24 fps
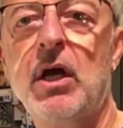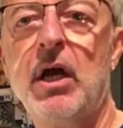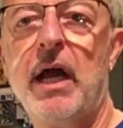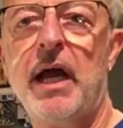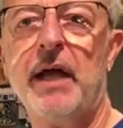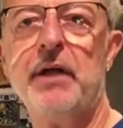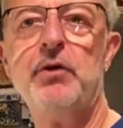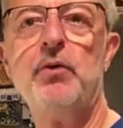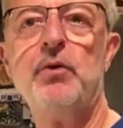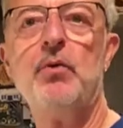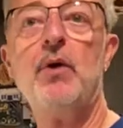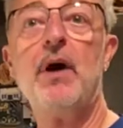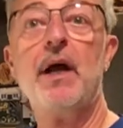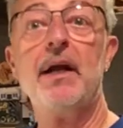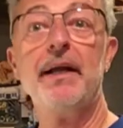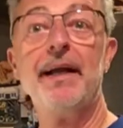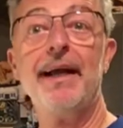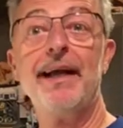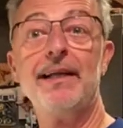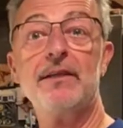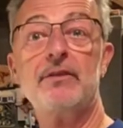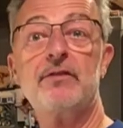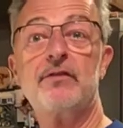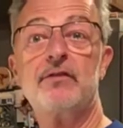and you want to
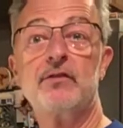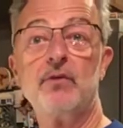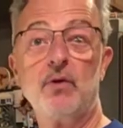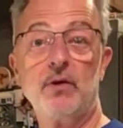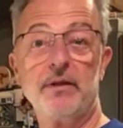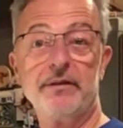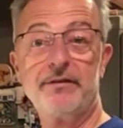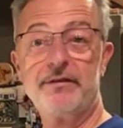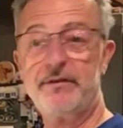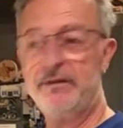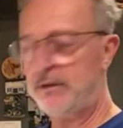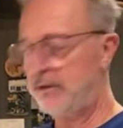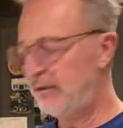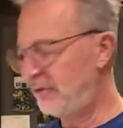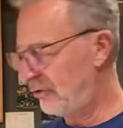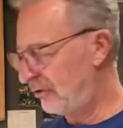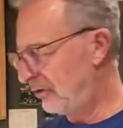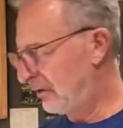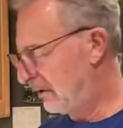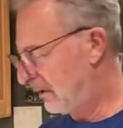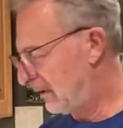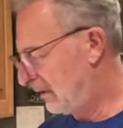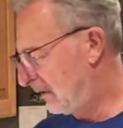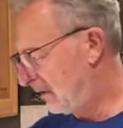add sausage
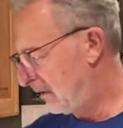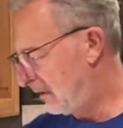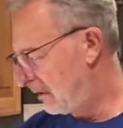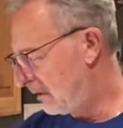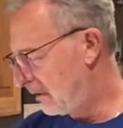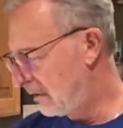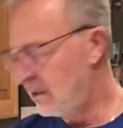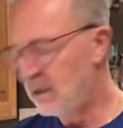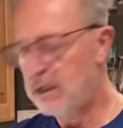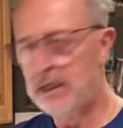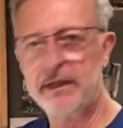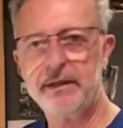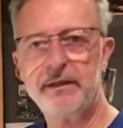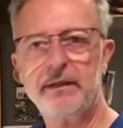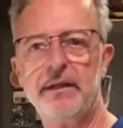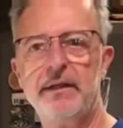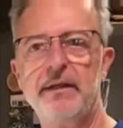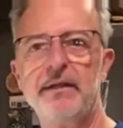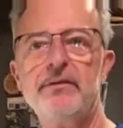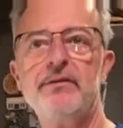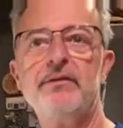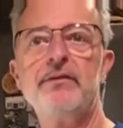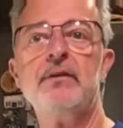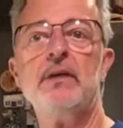like
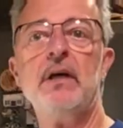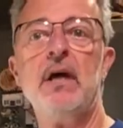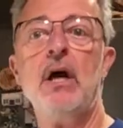this,